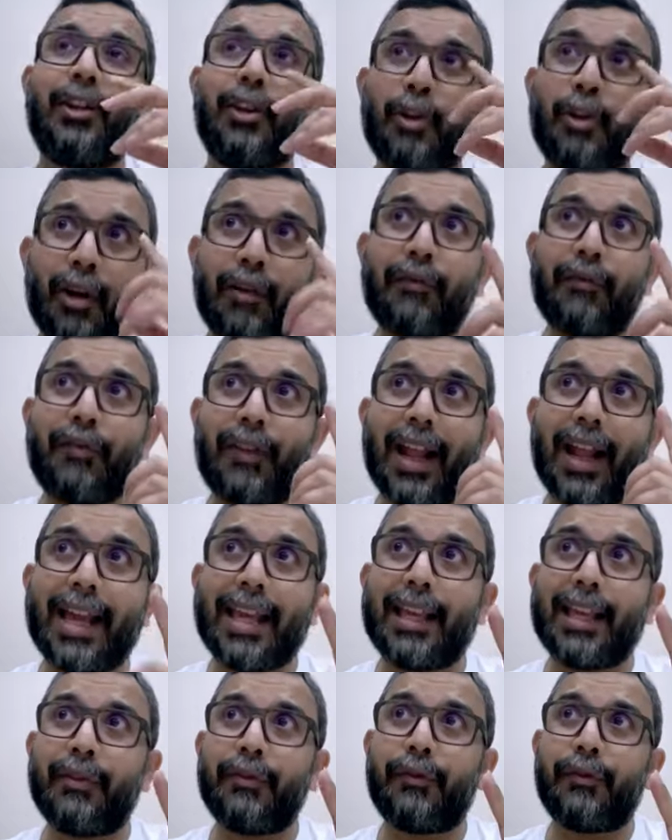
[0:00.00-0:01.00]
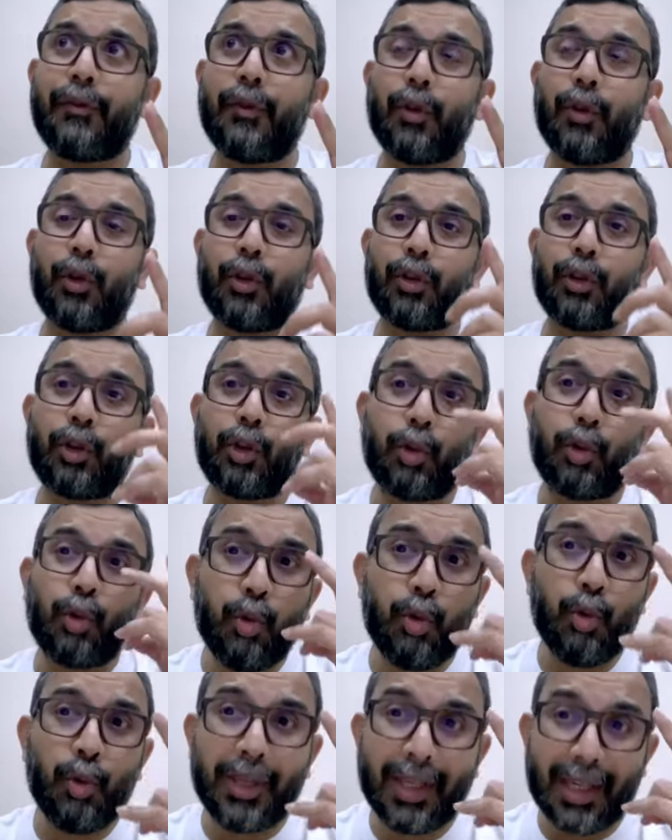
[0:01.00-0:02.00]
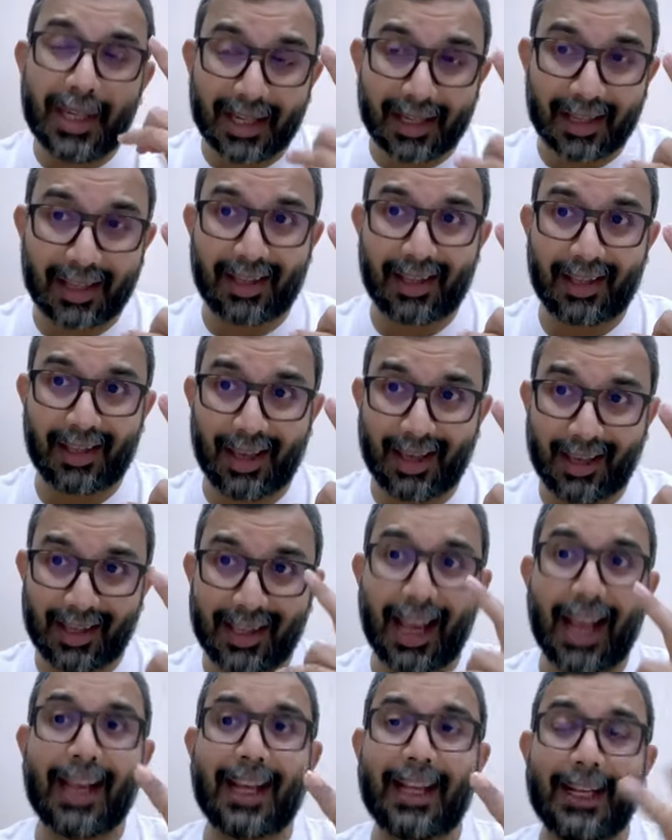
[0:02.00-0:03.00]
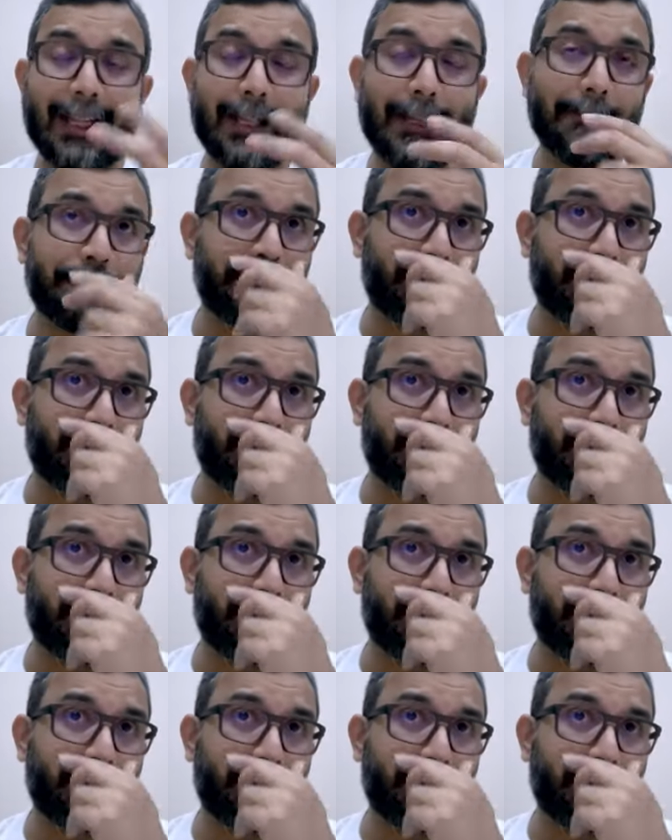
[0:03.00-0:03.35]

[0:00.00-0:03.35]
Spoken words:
not flying for 2 years exactly.